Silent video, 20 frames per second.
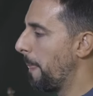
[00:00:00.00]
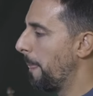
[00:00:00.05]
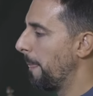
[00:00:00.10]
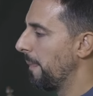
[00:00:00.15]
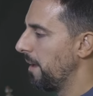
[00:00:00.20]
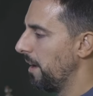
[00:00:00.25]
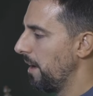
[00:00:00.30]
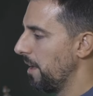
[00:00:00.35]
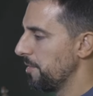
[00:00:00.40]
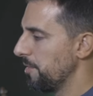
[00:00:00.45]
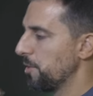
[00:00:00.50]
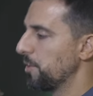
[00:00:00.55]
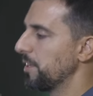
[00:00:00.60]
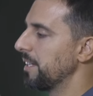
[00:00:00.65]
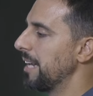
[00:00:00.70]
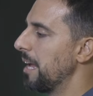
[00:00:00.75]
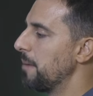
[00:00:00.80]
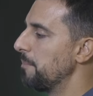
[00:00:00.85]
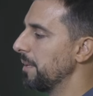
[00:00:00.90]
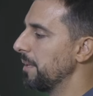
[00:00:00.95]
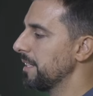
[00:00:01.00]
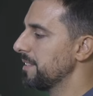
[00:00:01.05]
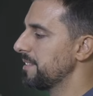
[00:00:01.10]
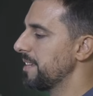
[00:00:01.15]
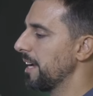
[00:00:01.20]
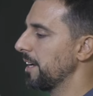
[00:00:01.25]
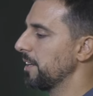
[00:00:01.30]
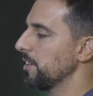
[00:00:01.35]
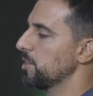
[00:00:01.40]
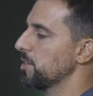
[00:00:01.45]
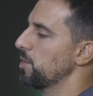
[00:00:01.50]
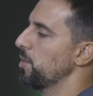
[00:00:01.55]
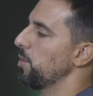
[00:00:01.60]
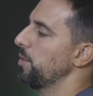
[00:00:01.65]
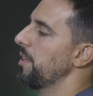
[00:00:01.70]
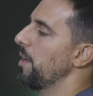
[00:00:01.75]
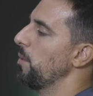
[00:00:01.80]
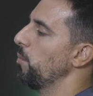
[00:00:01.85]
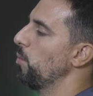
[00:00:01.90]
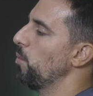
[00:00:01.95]
uh, thirty-nine milliseconds, so
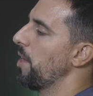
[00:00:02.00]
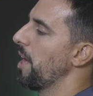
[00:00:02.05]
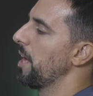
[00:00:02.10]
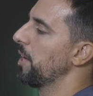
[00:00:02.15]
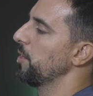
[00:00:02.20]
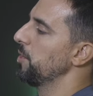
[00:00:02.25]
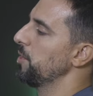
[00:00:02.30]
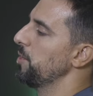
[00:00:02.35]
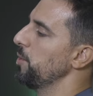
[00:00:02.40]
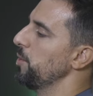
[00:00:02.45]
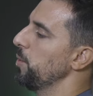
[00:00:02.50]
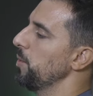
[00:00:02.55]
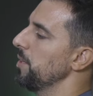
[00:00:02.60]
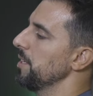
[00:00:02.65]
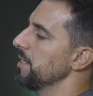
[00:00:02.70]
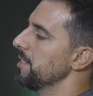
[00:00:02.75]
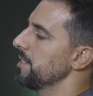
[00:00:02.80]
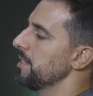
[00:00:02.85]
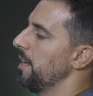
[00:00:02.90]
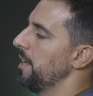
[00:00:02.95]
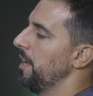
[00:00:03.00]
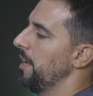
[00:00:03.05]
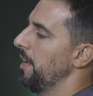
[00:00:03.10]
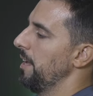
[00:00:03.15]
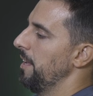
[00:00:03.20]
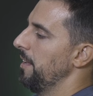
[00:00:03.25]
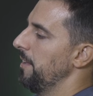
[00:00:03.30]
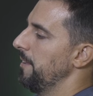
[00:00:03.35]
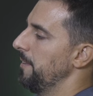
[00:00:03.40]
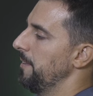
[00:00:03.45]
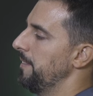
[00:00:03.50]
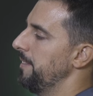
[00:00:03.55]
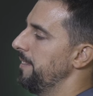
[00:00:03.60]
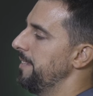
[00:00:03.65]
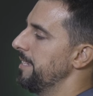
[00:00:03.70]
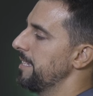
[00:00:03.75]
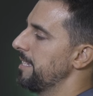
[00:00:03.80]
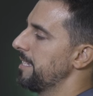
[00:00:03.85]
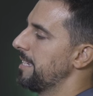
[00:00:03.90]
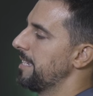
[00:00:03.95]
that what I could do is
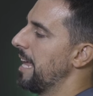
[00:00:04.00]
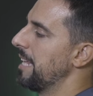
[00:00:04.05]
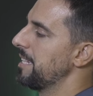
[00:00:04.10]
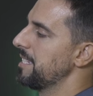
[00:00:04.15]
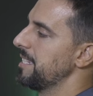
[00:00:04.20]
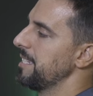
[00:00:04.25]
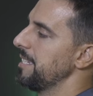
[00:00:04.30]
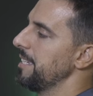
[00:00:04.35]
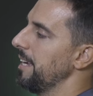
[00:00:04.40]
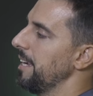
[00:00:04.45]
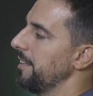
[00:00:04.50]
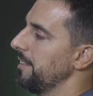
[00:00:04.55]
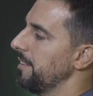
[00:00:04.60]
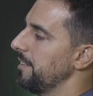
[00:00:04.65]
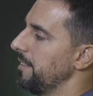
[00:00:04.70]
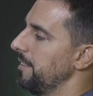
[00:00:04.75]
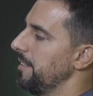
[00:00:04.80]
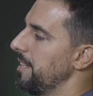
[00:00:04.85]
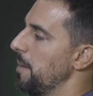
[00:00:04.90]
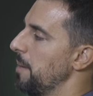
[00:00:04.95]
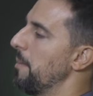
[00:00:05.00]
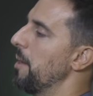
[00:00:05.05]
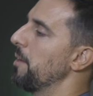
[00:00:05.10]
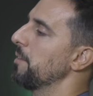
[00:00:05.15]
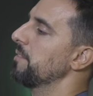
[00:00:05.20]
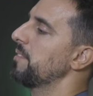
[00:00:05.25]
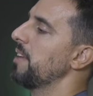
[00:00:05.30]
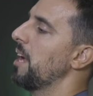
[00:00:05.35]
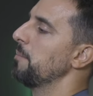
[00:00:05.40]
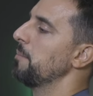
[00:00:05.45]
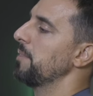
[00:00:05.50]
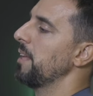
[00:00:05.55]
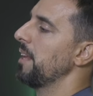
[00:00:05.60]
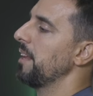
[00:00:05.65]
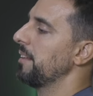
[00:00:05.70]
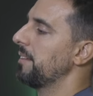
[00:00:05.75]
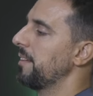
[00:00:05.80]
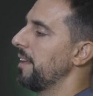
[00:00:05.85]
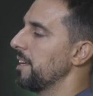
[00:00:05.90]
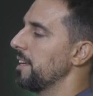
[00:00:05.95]
distantiate the amount of time that it
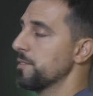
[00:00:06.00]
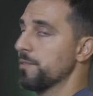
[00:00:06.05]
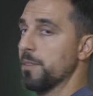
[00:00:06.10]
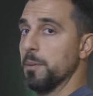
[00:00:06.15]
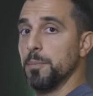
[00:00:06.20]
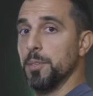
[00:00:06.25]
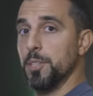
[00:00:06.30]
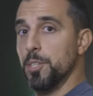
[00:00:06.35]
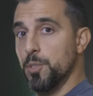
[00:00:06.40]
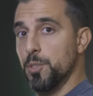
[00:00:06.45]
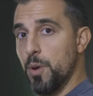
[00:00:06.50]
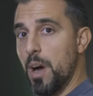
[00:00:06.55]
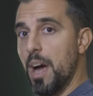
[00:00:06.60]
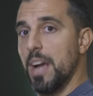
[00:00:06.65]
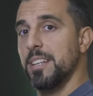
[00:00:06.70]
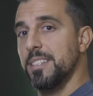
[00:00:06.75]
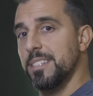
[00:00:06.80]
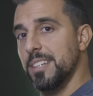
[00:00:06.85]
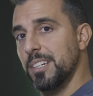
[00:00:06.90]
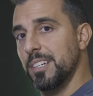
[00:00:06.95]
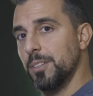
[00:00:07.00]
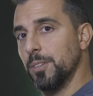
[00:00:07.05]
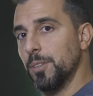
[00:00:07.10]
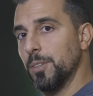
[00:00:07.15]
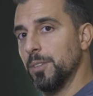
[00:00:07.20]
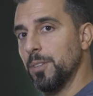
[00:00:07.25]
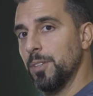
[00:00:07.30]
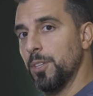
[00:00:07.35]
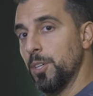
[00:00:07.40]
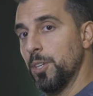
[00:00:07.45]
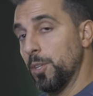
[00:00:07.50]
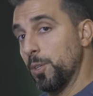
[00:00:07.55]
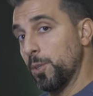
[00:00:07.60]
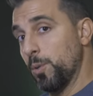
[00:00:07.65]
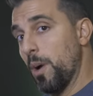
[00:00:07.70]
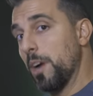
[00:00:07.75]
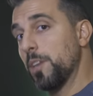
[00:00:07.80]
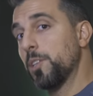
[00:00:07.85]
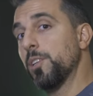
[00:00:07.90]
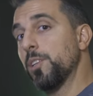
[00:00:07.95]
takes from the dry signal to
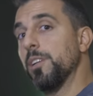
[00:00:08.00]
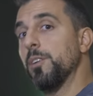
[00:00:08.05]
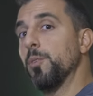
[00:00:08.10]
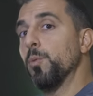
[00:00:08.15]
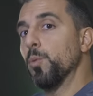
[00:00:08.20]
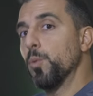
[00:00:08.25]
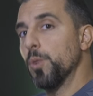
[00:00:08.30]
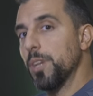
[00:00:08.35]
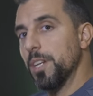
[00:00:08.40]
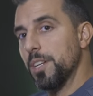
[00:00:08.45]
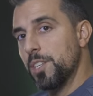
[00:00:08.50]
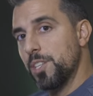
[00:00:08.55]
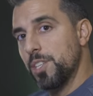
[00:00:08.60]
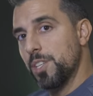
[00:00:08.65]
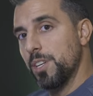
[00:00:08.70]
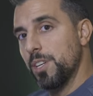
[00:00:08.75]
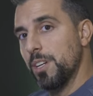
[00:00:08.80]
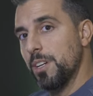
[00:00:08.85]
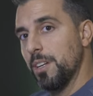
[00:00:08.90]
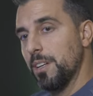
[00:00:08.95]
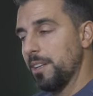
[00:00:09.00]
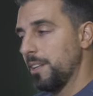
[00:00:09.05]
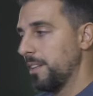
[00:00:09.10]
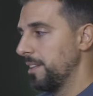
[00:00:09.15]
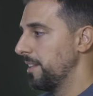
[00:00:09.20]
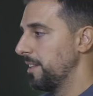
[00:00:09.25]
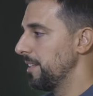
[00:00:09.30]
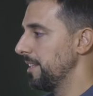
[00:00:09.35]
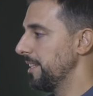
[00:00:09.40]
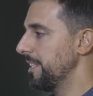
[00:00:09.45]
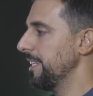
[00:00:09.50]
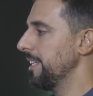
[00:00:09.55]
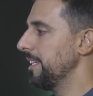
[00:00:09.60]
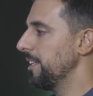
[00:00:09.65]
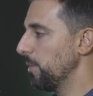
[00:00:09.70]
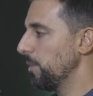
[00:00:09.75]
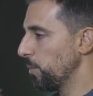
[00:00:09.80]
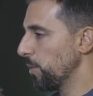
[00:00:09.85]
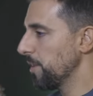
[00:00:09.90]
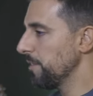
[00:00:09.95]
actually reach the
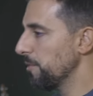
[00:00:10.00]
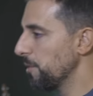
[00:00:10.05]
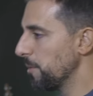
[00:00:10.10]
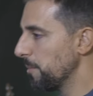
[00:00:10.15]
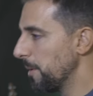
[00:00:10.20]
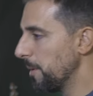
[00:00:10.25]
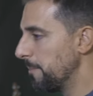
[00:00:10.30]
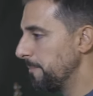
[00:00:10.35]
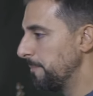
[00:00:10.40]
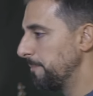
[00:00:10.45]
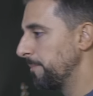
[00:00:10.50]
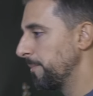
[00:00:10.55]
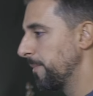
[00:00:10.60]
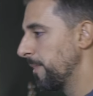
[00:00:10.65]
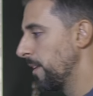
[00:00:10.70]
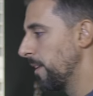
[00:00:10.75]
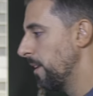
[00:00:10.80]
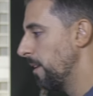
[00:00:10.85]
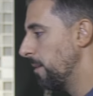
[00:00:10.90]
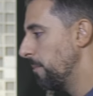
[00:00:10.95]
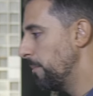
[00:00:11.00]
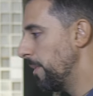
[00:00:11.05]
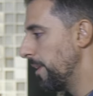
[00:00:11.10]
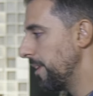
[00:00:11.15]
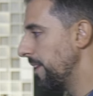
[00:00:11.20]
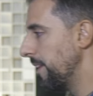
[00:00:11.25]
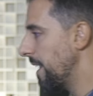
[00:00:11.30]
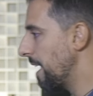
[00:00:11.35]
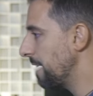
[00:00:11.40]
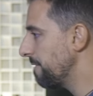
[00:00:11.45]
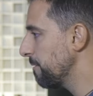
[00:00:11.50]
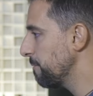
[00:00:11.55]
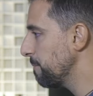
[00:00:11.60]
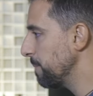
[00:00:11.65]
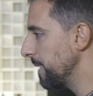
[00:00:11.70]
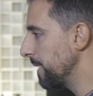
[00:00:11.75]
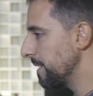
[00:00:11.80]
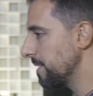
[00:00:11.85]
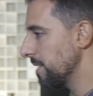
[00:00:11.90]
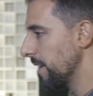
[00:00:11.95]
reverb. But enough of me
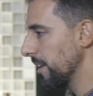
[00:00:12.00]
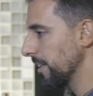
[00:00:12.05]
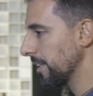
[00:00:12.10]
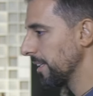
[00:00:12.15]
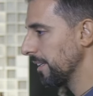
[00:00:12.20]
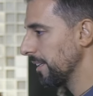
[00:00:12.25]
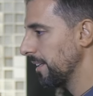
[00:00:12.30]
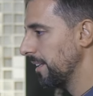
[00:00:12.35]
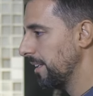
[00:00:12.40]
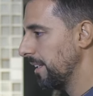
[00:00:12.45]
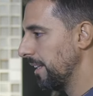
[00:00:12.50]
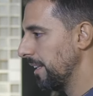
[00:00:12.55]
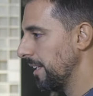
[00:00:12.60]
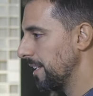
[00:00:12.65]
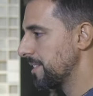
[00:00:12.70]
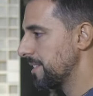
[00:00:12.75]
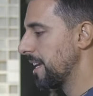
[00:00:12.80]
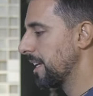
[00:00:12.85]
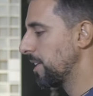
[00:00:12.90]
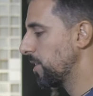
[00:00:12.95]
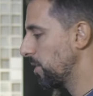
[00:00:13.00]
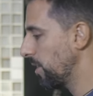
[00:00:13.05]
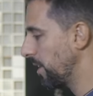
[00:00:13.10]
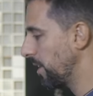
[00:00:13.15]
talking, let's actually